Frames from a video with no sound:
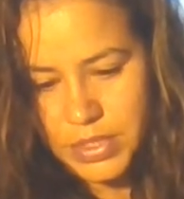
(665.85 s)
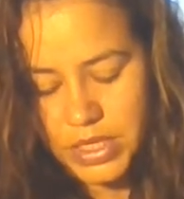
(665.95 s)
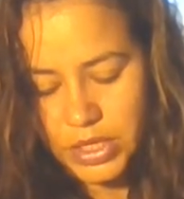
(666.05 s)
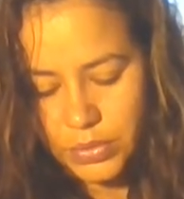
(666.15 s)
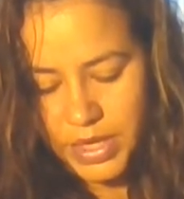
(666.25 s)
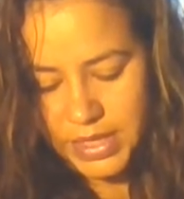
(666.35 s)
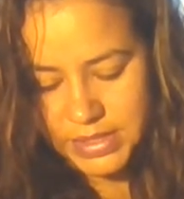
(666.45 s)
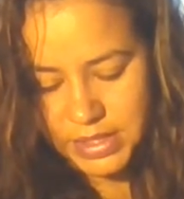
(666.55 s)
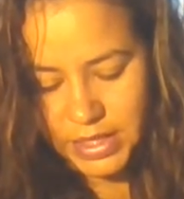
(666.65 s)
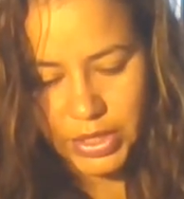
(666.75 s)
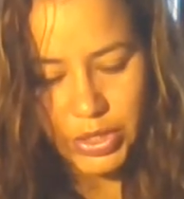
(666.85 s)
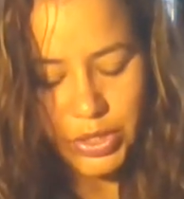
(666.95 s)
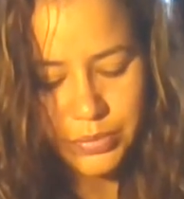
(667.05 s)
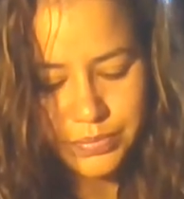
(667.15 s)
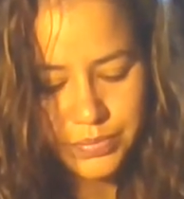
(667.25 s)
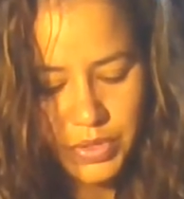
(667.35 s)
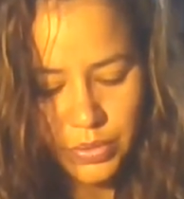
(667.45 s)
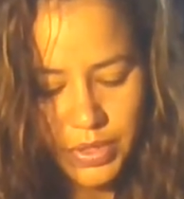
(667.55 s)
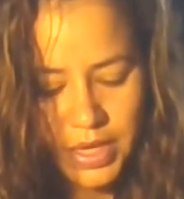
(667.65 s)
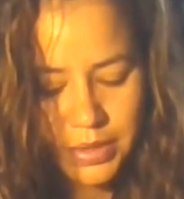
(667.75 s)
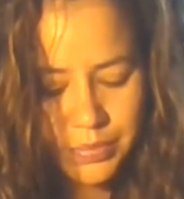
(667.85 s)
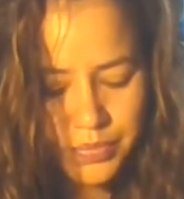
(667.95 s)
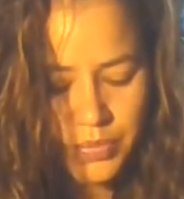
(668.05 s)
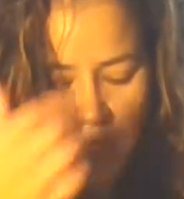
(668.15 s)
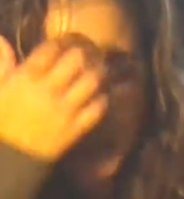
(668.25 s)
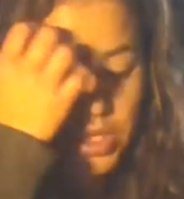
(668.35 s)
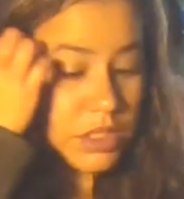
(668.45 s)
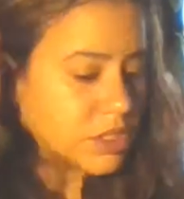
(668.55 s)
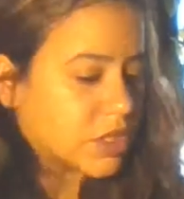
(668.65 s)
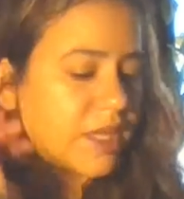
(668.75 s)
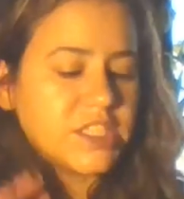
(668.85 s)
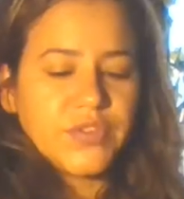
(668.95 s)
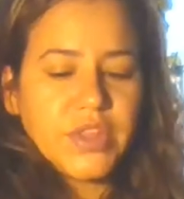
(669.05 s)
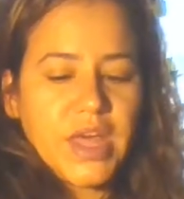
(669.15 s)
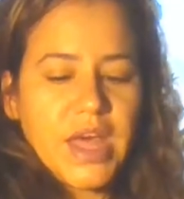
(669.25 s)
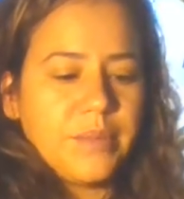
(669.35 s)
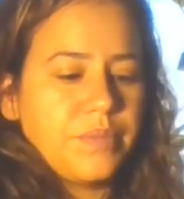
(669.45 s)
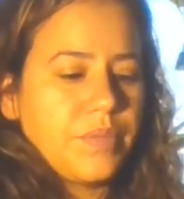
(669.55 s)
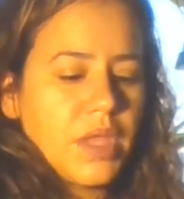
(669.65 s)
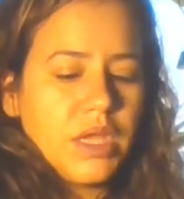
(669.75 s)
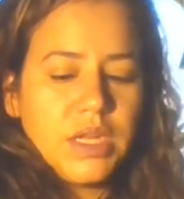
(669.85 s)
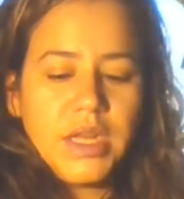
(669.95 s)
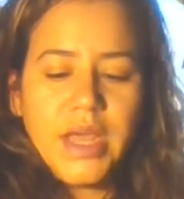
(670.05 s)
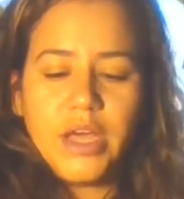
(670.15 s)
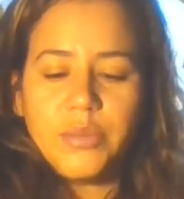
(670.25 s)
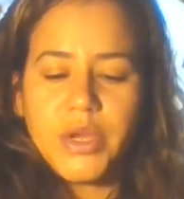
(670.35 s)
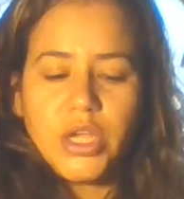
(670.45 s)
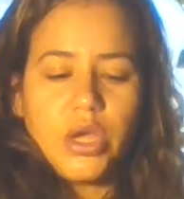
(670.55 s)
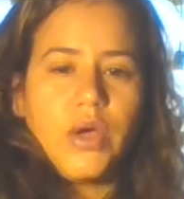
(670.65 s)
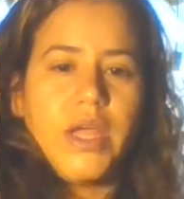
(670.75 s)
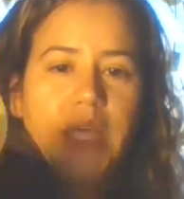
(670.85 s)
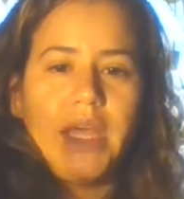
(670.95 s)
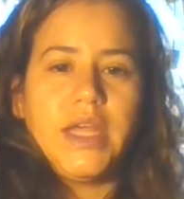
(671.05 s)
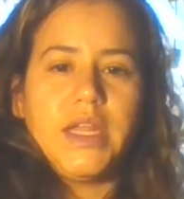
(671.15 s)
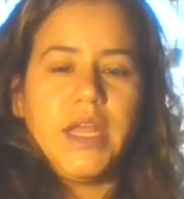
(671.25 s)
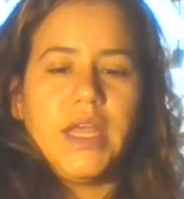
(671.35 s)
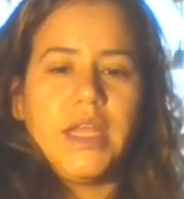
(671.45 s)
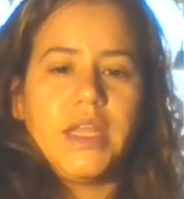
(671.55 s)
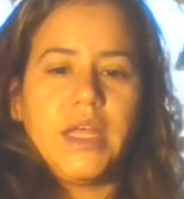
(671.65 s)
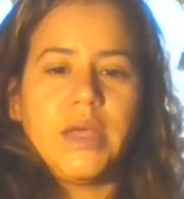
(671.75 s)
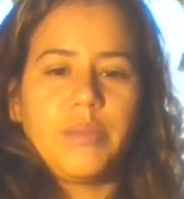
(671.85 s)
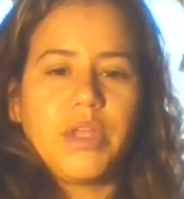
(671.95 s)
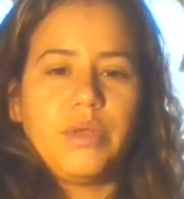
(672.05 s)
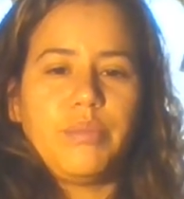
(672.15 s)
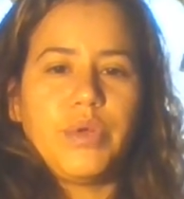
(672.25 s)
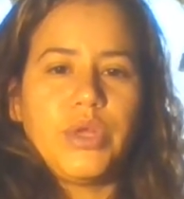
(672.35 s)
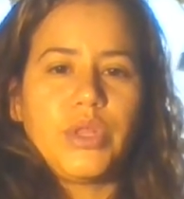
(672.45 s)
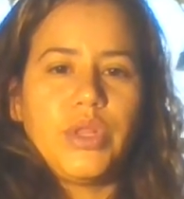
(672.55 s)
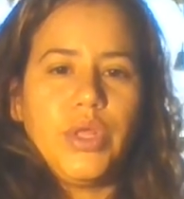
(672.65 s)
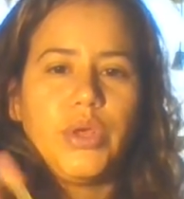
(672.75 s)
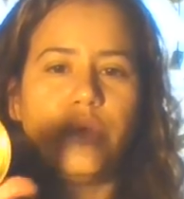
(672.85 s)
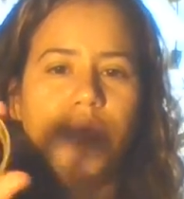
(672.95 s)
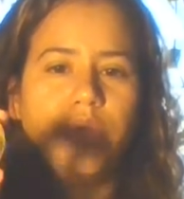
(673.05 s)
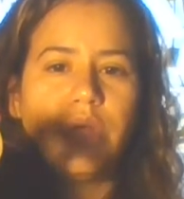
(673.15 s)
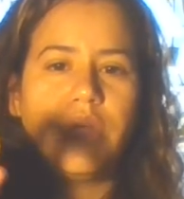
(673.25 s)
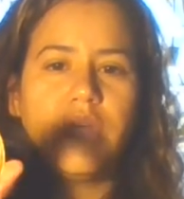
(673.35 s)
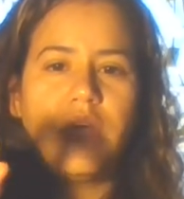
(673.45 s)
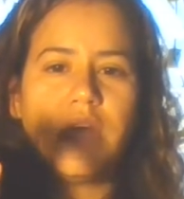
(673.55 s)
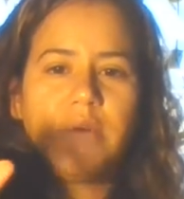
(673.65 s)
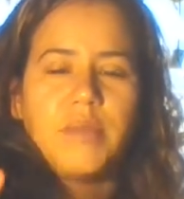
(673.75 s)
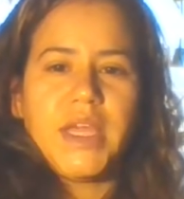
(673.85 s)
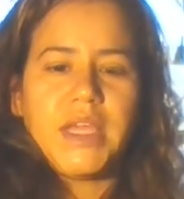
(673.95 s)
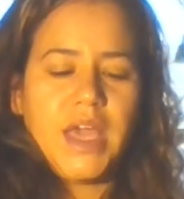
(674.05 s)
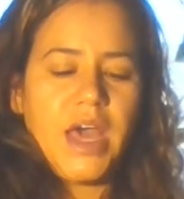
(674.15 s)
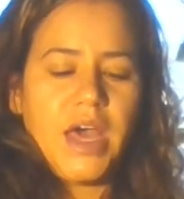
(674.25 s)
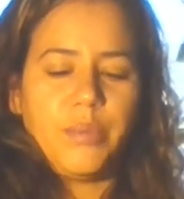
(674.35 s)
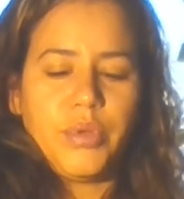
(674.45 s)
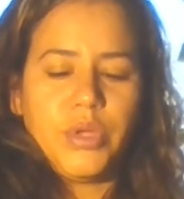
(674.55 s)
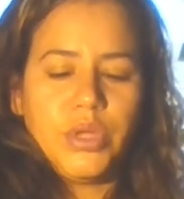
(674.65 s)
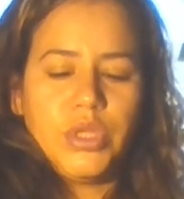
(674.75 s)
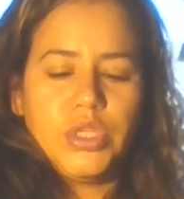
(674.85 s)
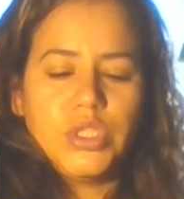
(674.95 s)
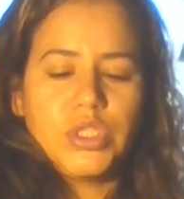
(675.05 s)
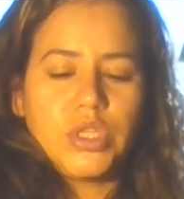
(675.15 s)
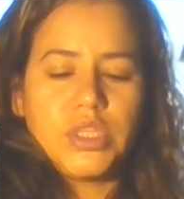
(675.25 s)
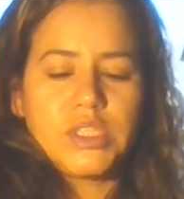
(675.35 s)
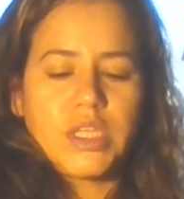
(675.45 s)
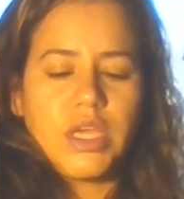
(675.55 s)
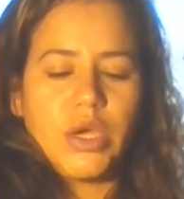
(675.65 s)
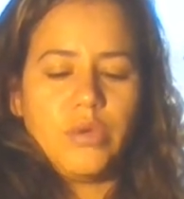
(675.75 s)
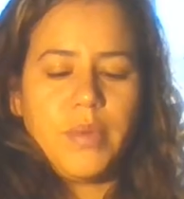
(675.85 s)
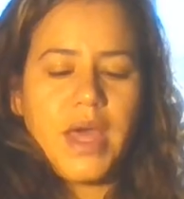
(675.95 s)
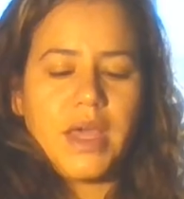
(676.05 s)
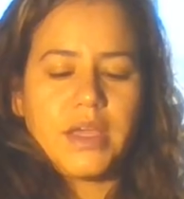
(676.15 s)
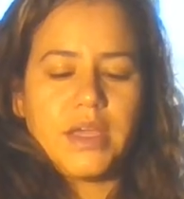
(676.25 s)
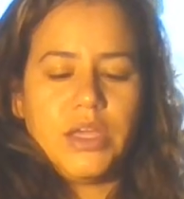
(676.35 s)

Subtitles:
and no one has to get hurt, okay? So that's for that. Now I'm gonna go ahead and I'm gonna put glue on my cap so this can go back